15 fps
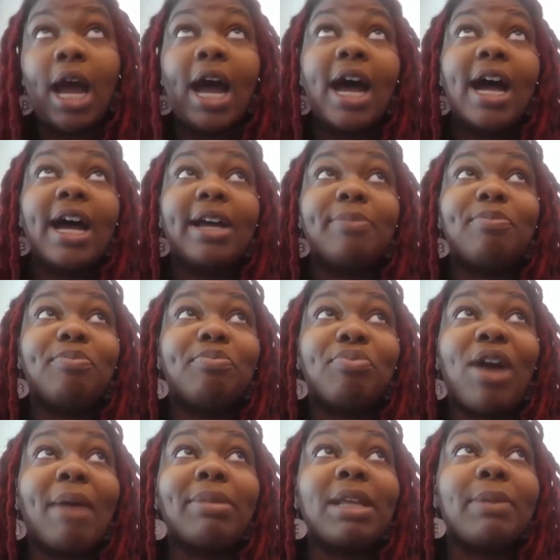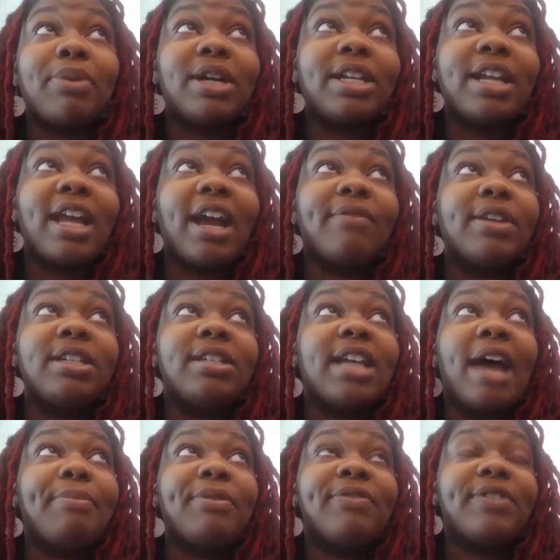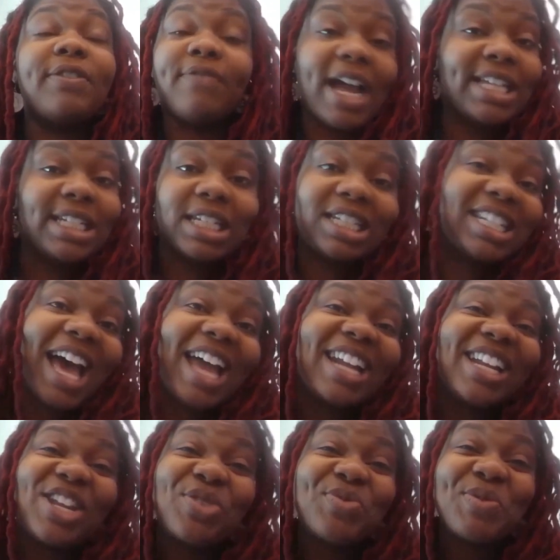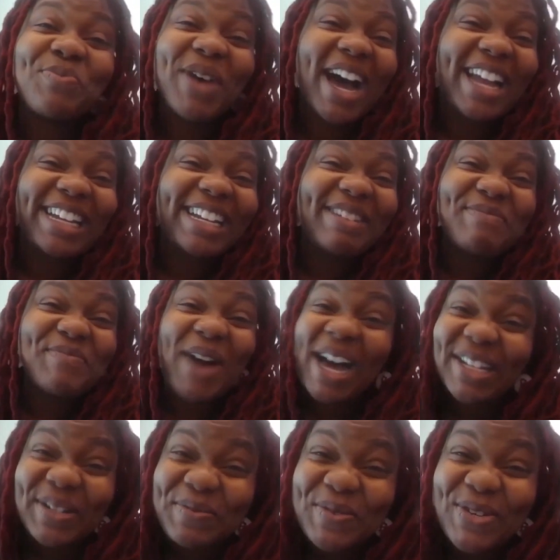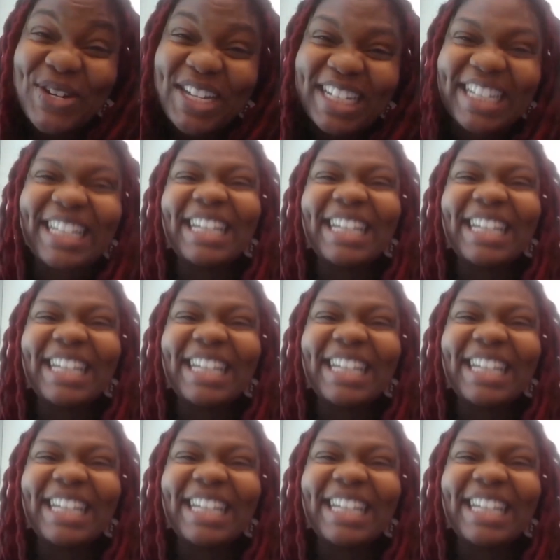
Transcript: I probably put every type of device inside of the human body possible.